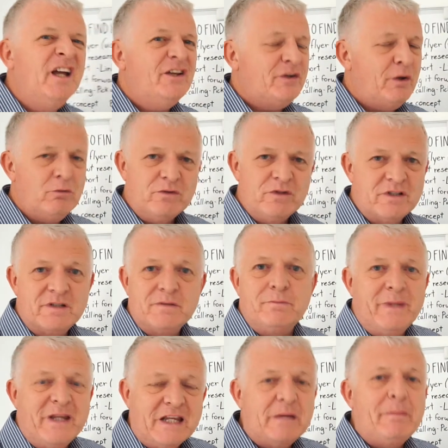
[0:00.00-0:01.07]
Don't
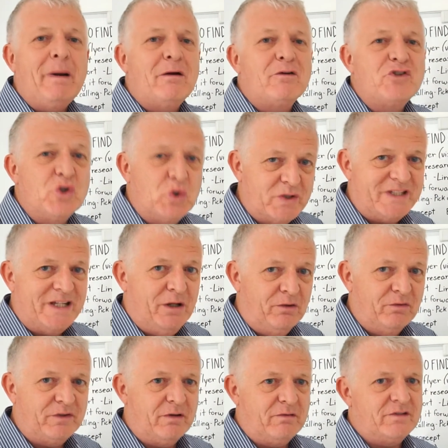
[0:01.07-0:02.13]
speak about
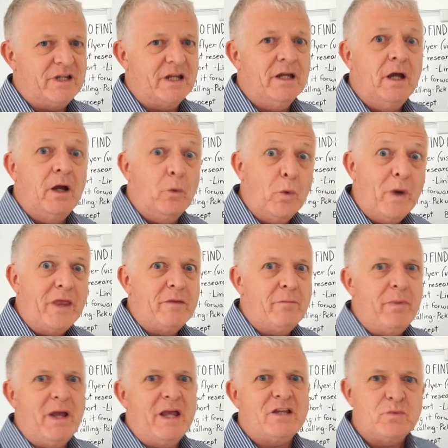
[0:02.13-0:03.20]
yourself. Don't say, we're the
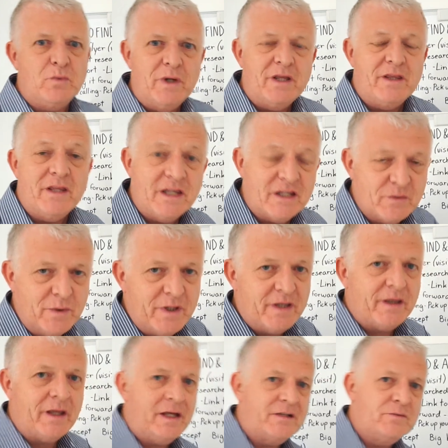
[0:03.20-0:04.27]
best, we're this, we're
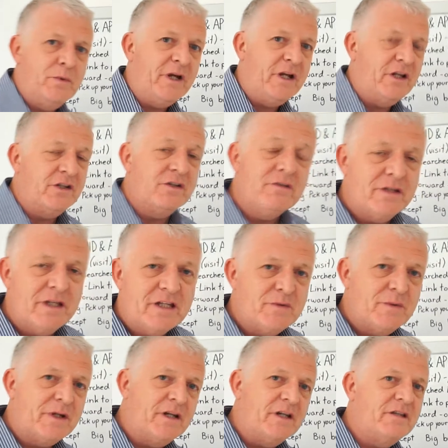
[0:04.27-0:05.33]
that, we're going to do this,
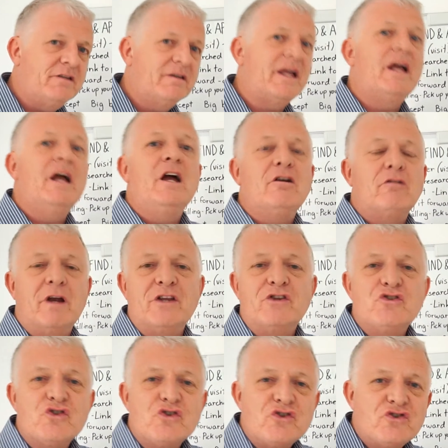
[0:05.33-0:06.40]
we're going to do that. Right?
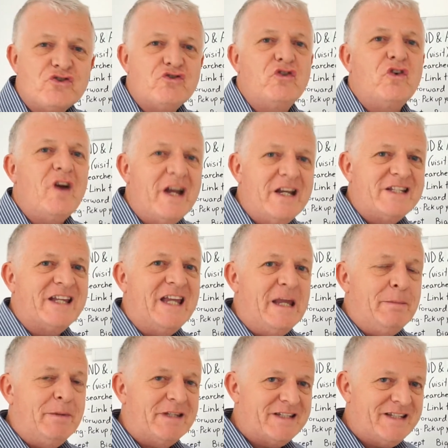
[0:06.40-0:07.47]
Just try to
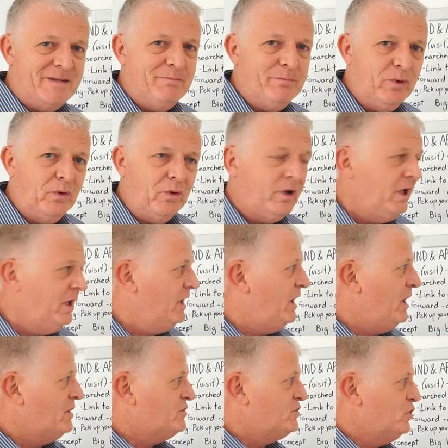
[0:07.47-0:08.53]
keep it simple
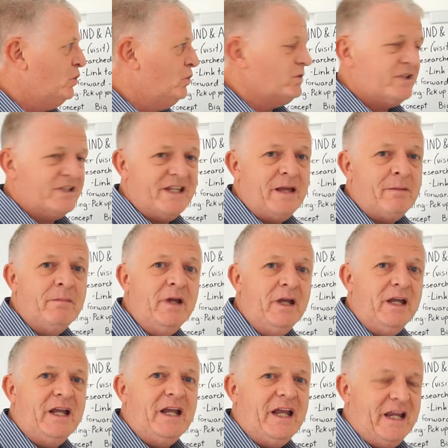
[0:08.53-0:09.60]
and talk to them
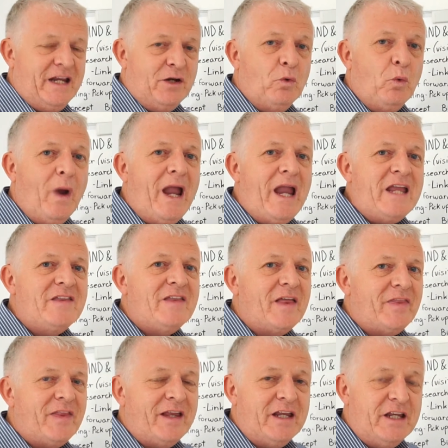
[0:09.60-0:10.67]
in a way
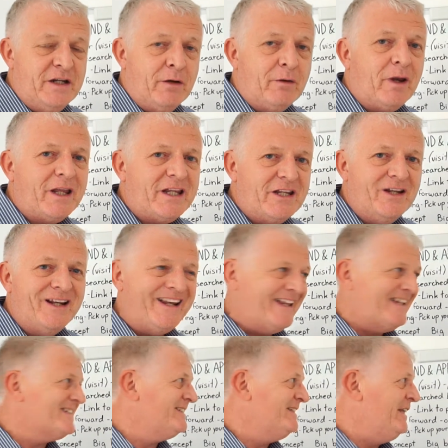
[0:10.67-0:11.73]
that they, like you're
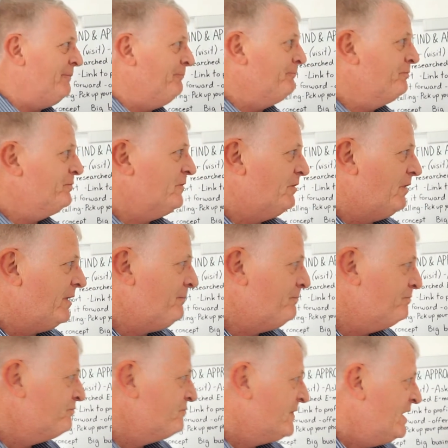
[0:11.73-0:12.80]
listening, right?
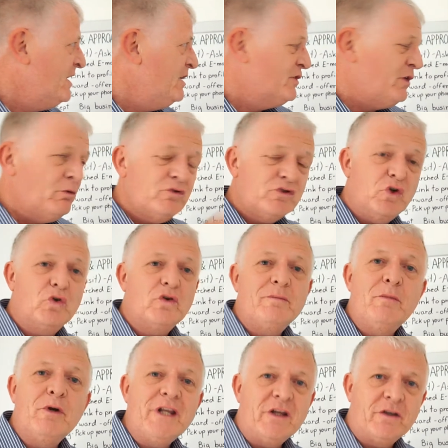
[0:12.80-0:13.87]
Don't talk
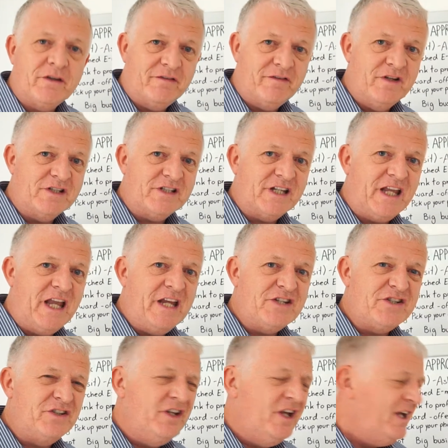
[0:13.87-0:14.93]
money on the first
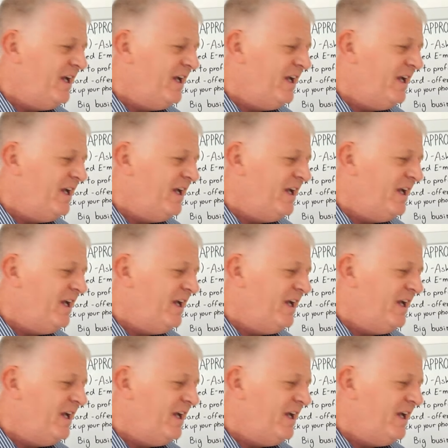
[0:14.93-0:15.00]
occasion.